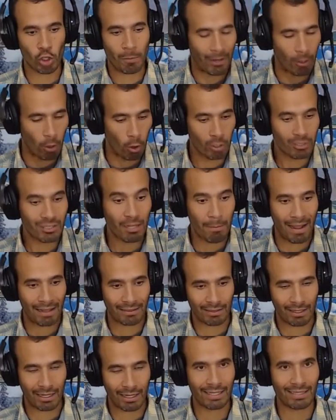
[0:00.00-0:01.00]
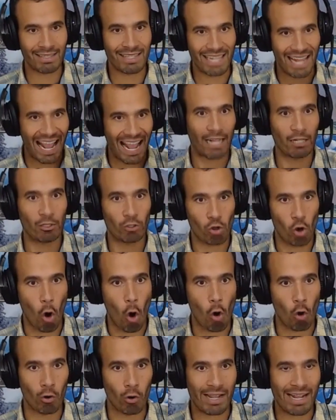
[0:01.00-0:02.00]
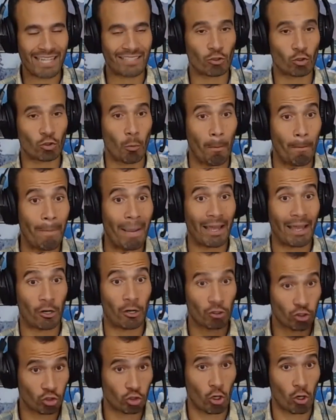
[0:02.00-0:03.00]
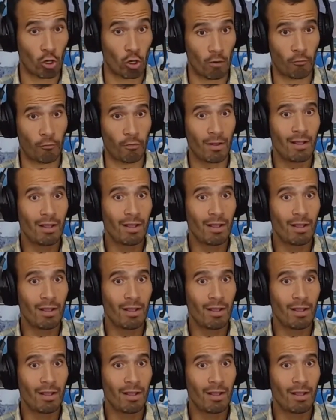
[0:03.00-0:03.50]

but ultimately the end goal is to better serve